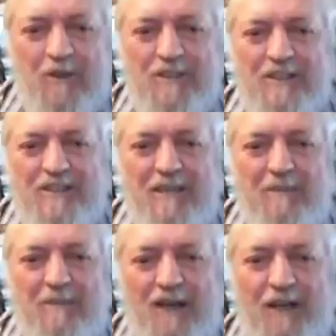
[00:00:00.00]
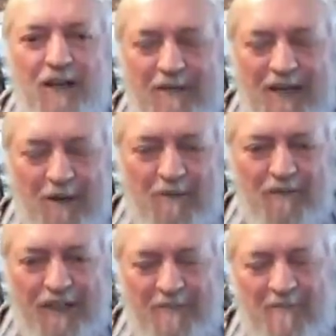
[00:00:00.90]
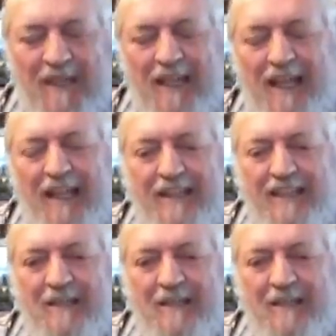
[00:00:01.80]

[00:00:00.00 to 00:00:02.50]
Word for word: going to say by car, but I won't be funny. The